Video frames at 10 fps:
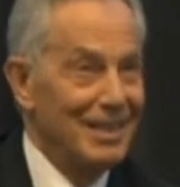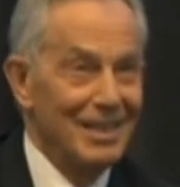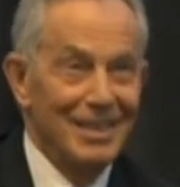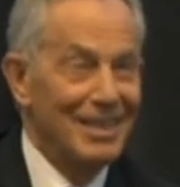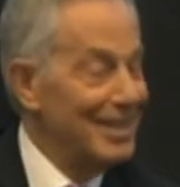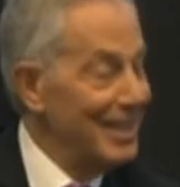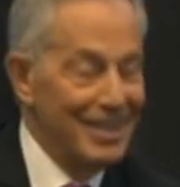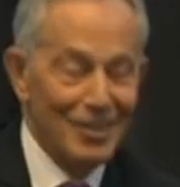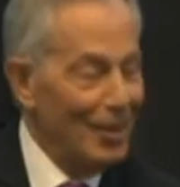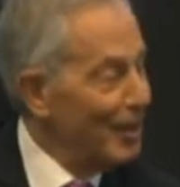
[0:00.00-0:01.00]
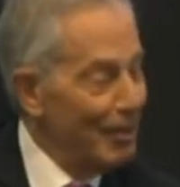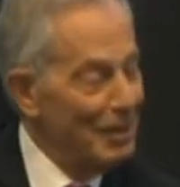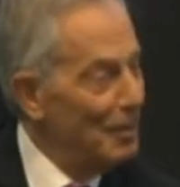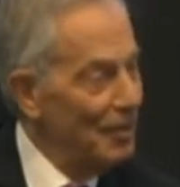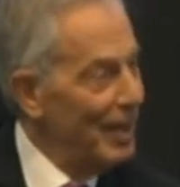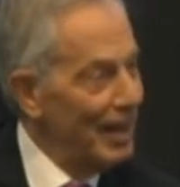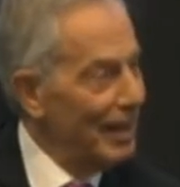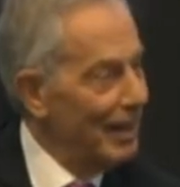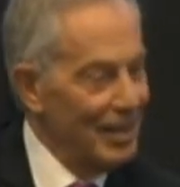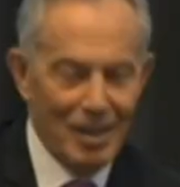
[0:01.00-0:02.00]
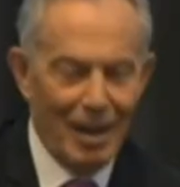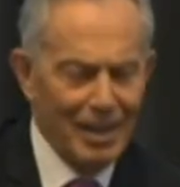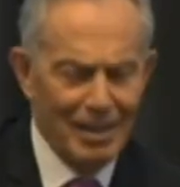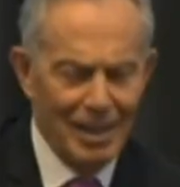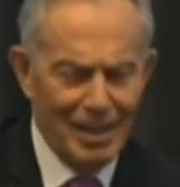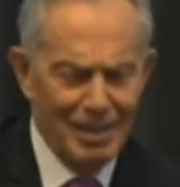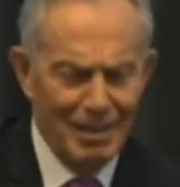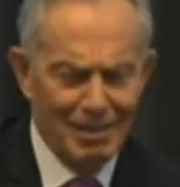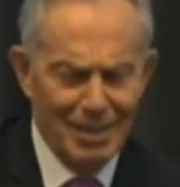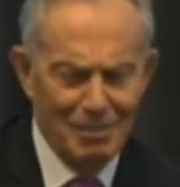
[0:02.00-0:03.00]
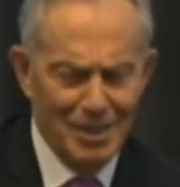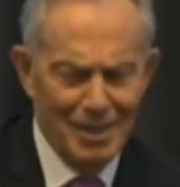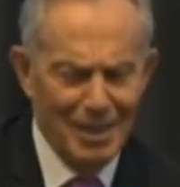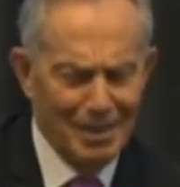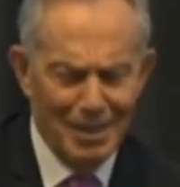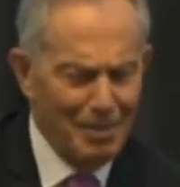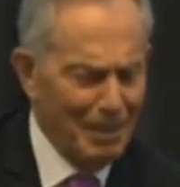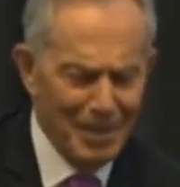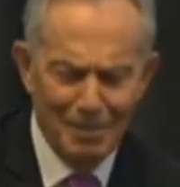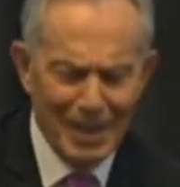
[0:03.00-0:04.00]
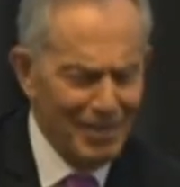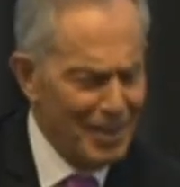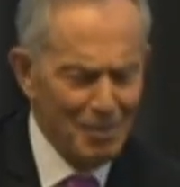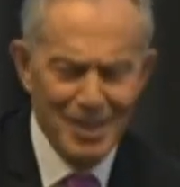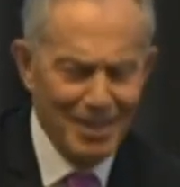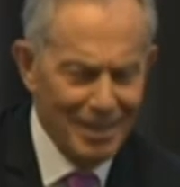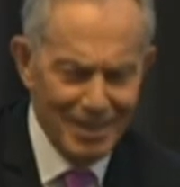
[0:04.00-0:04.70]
it's not a credible thing. And so the manifesto wasn't,